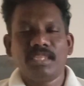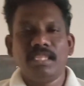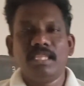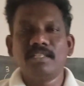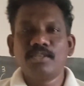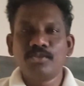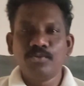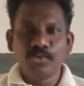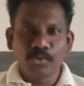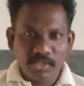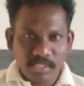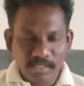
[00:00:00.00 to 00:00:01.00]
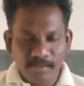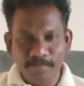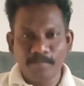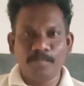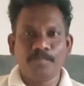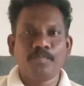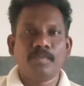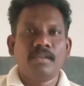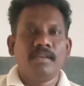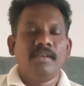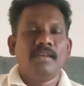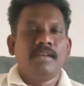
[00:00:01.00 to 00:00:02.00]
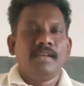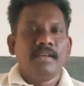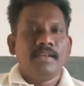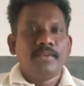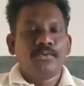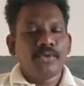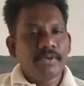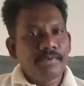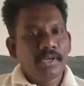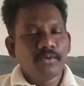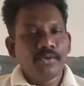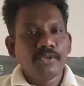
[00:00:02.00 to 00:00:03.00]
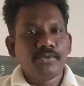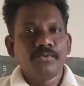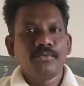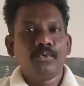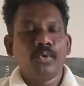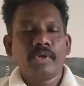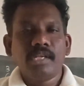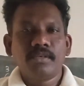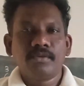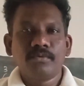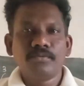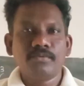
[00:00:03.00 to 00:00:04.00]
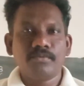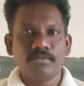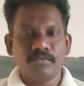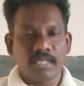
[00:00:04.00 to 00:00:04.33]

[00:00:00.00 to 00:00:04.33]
This is Johnson. Today we are going to look into